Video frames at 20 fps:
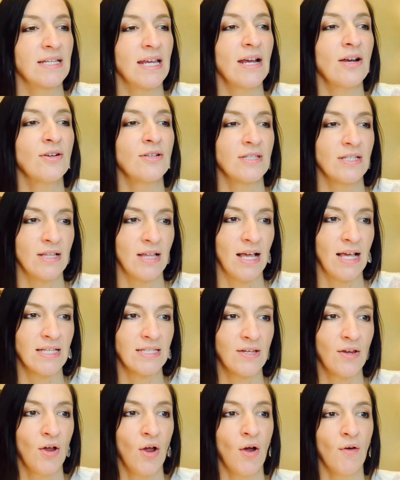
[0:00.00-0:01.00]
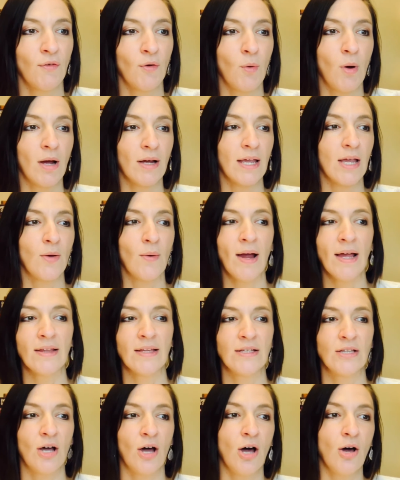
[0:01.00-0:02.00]
Garin's class for walking quietly
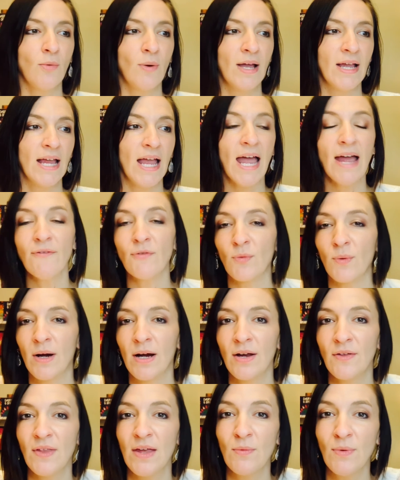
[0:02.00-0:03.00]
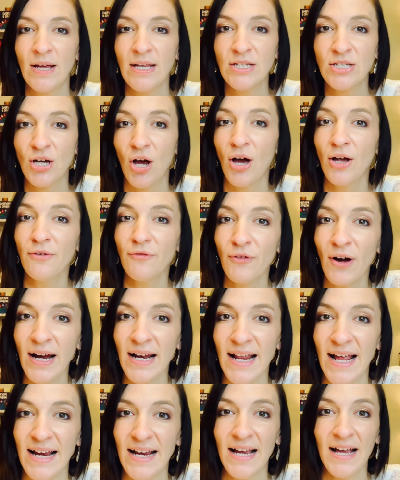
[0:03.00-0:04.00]
in the hallway everywhere they went on
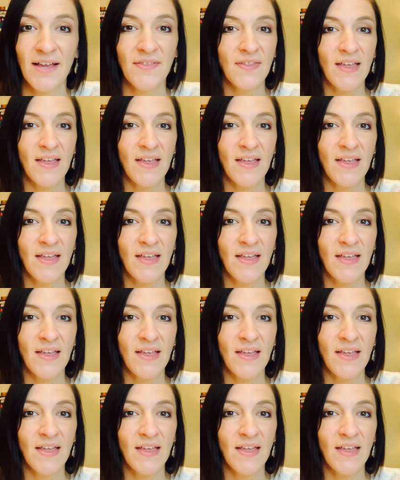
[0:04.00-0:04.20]
Friday.